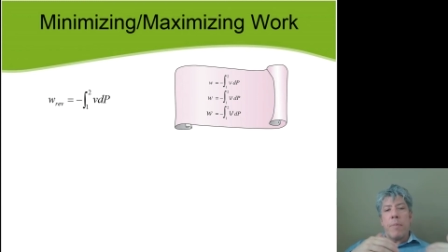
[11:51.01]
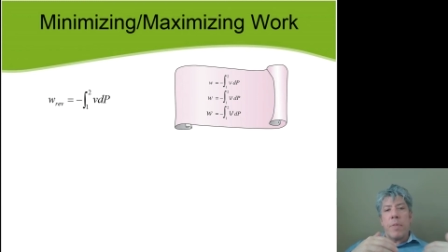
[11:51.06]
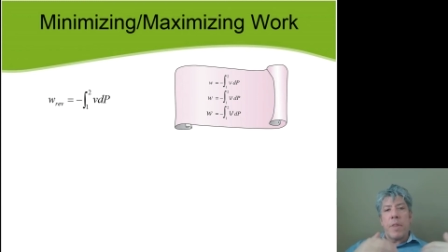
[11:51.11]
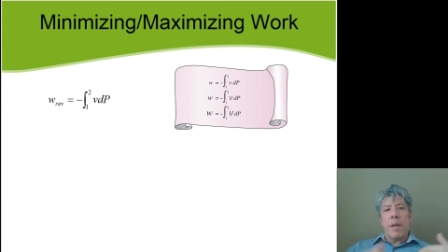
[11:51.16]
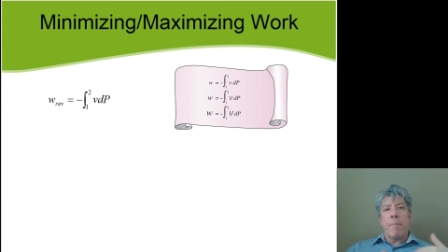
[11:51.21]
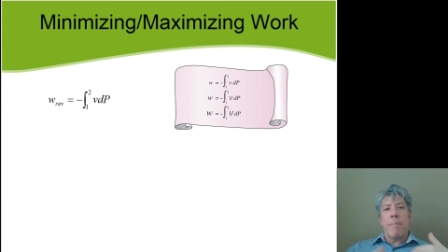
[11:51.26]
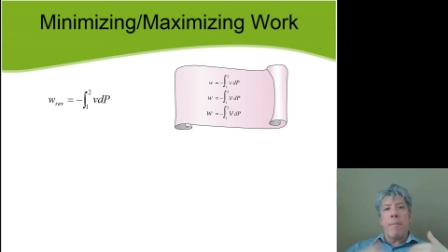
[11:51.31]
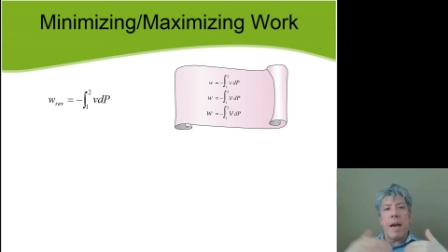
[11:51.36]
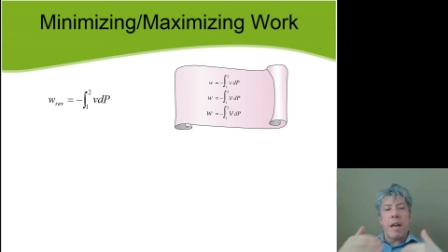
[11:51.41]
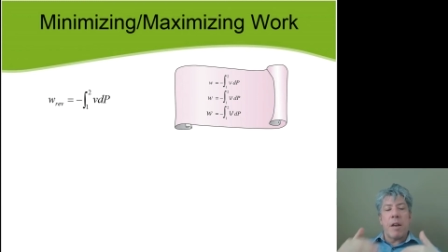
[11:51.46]

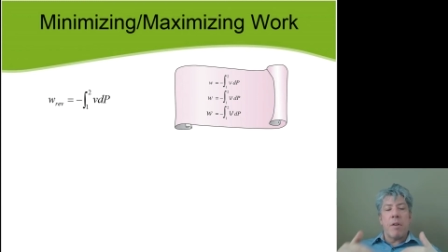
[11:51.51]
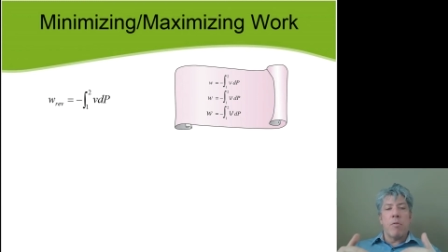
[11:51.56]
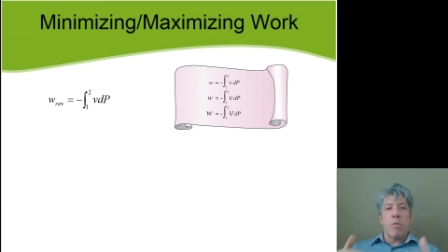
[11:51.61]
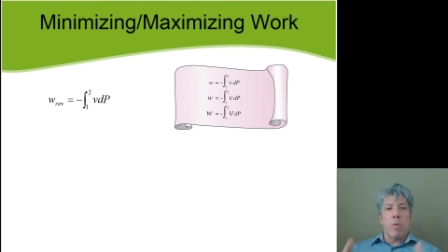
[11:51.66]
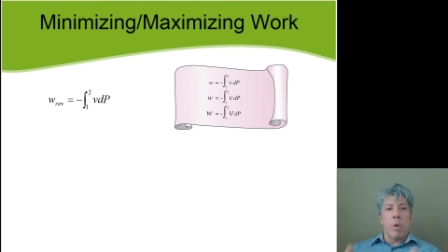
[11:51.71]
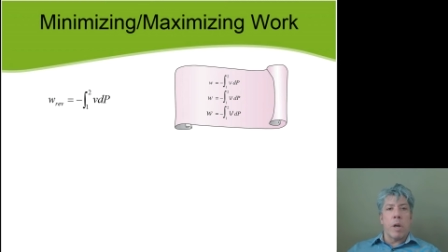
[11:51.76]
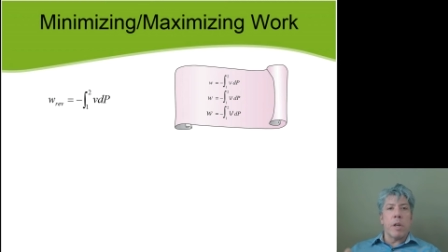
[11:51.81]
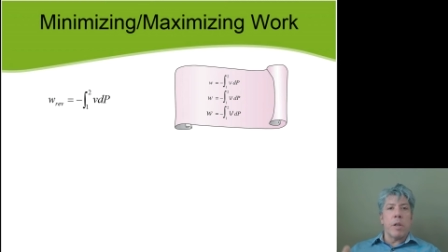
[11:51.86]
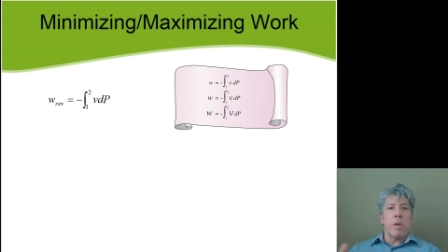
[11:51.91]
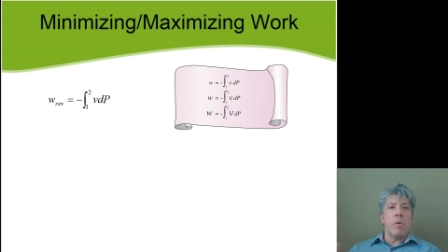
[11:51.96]
the amount of
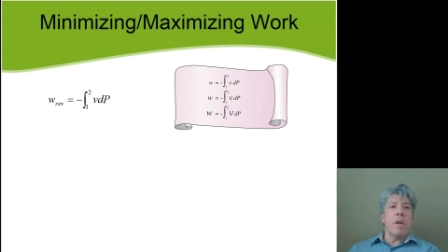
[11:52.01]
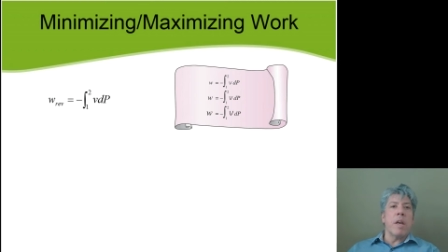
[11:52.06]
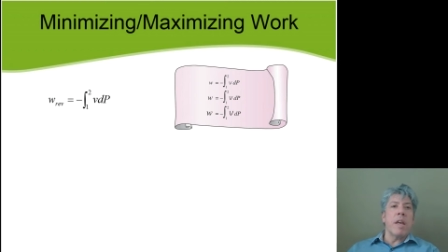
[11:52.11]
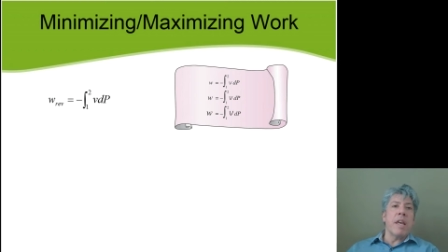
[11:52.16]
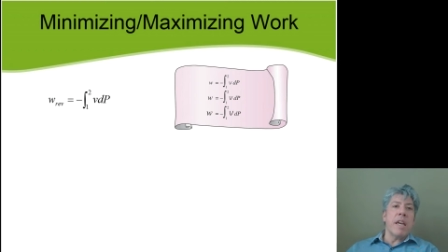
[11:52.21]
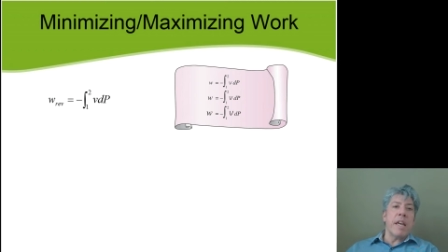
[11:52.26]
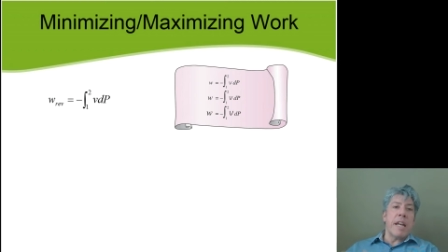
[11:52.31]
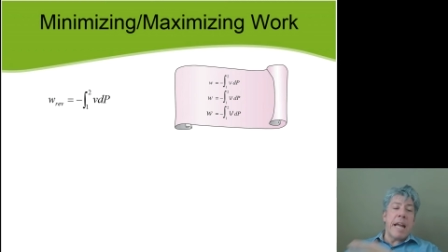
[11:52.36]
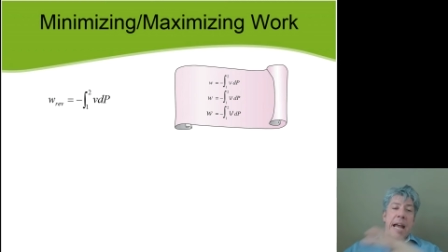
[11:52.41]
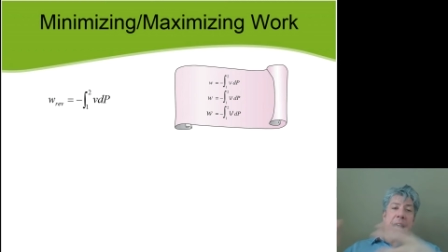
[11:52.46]
work you
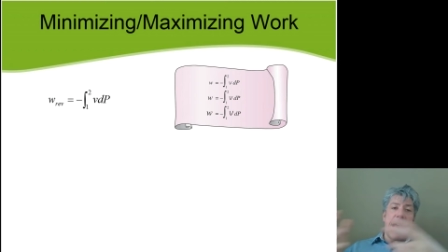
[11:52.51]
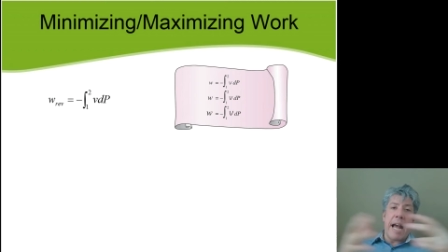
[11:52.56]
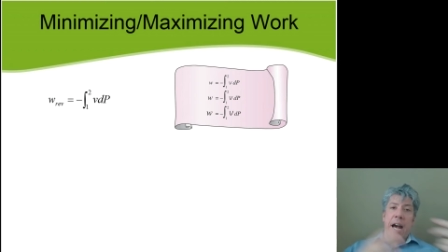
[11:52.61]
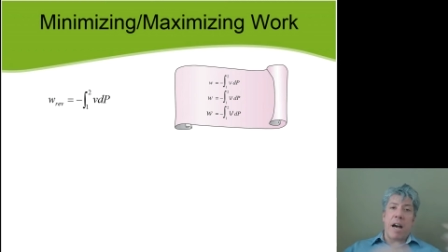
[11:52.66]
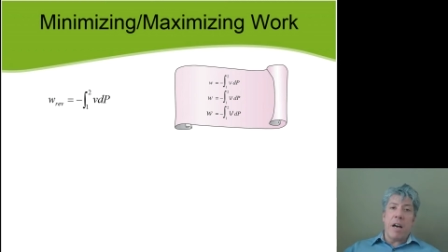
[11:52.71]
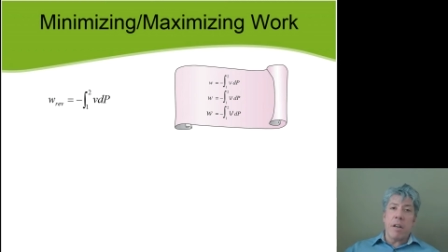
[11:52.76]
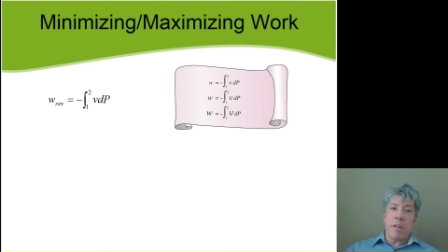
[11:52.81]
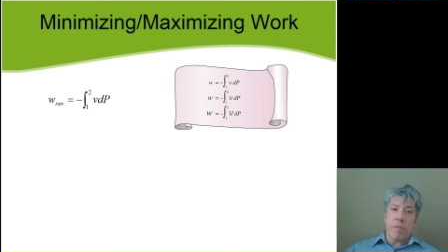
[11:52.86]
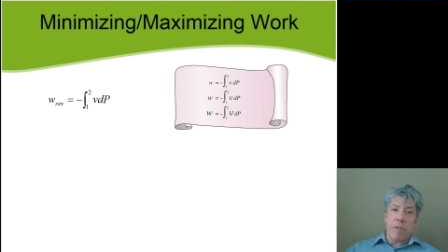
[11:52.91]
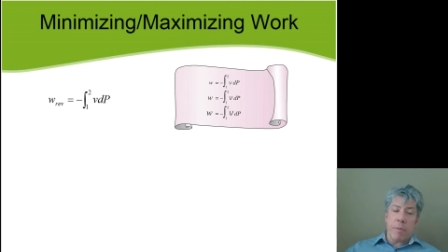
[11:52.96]
can get
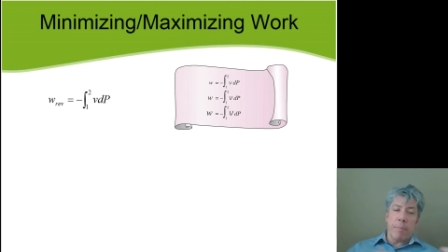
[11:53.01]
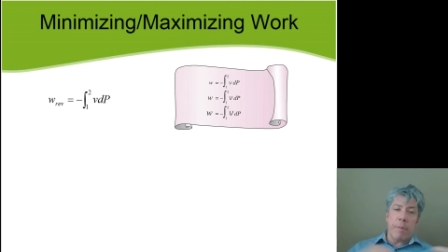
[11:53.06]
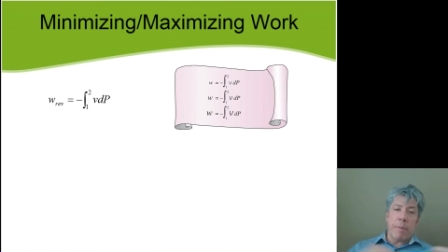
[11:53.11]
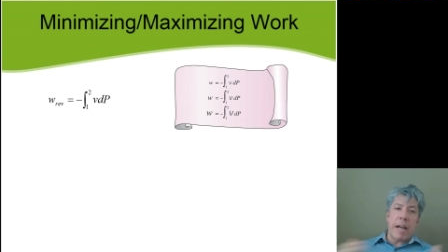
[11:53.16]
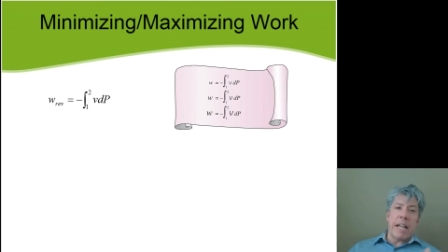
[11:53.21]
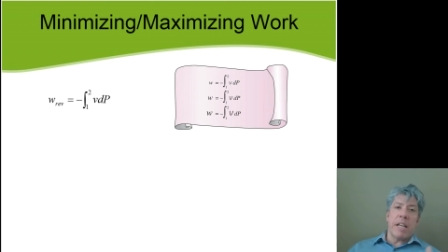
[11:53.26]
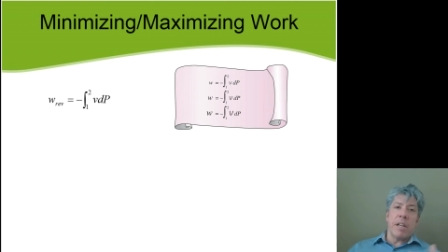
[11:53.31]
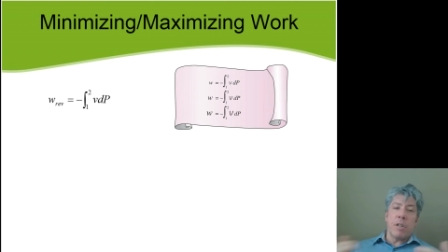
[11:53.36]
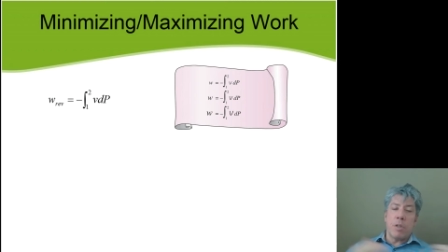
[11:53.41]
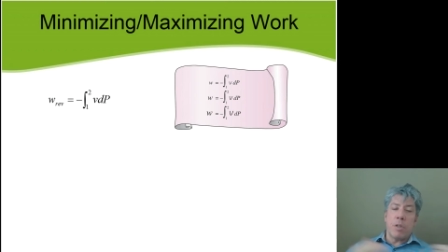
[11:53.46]
out of it
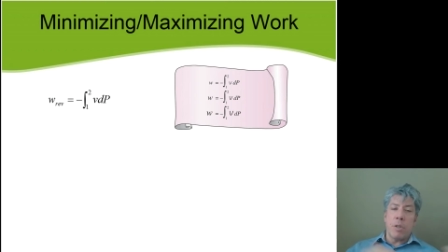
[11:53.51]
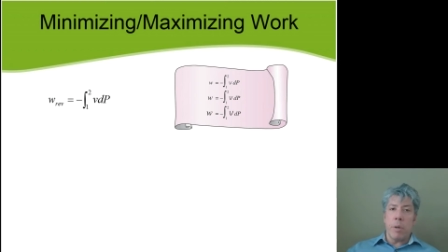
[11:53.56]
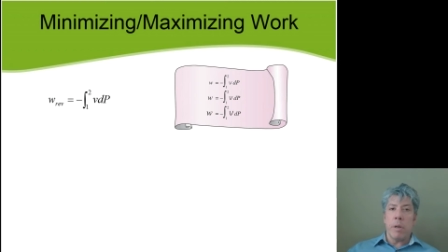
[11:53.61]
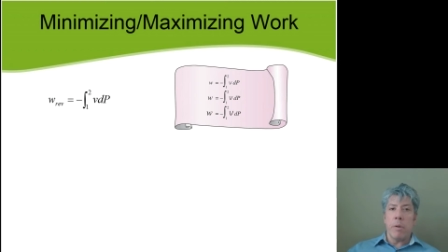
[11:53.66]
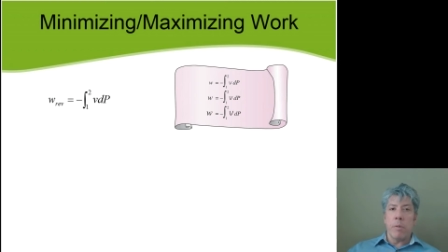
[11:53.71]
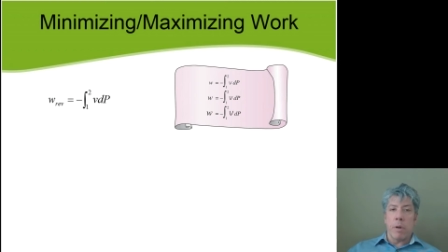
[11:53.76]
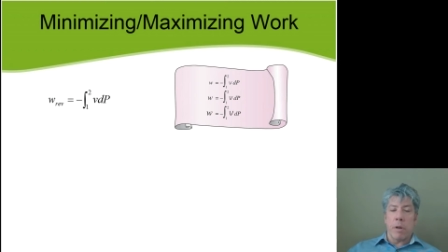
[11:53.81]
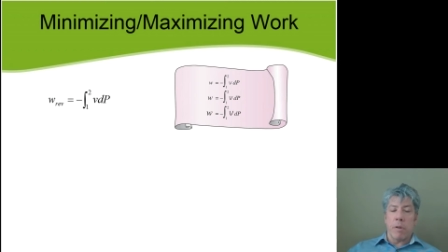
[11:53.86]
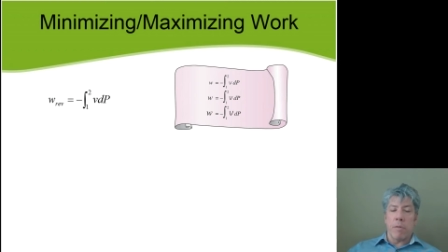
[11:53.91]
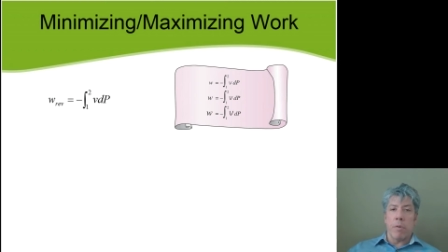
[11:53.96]
by it
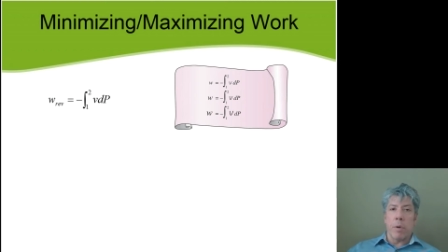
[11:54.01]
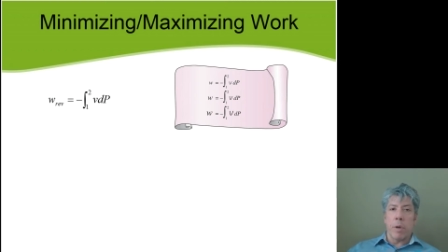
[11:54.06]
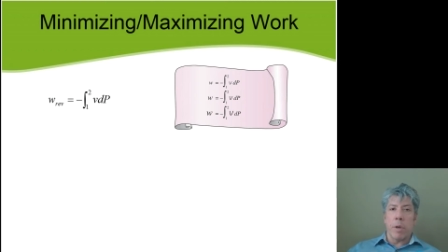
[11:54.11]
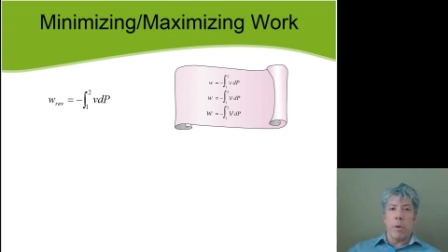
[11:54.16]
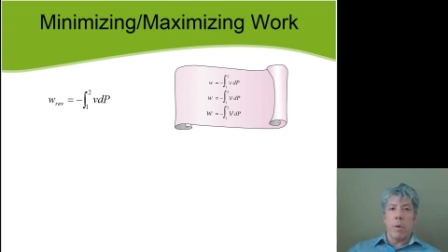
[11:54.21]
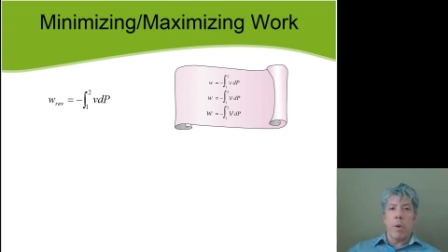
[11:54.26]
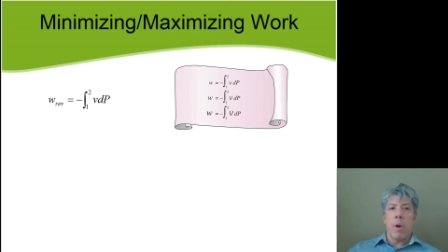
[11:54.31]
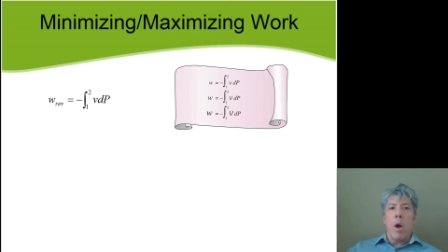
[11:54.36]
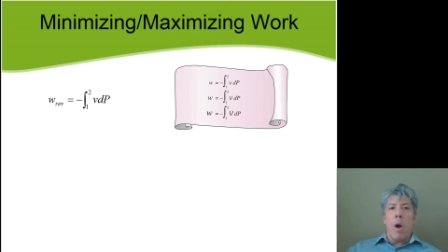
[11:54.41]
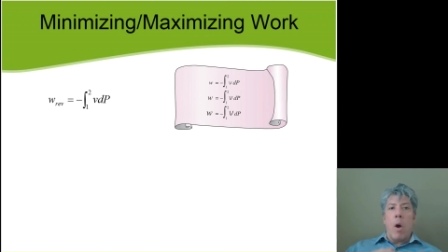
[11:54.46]
doing work for
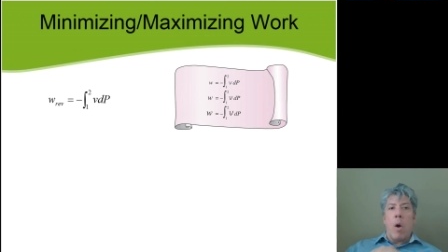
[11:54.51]
you,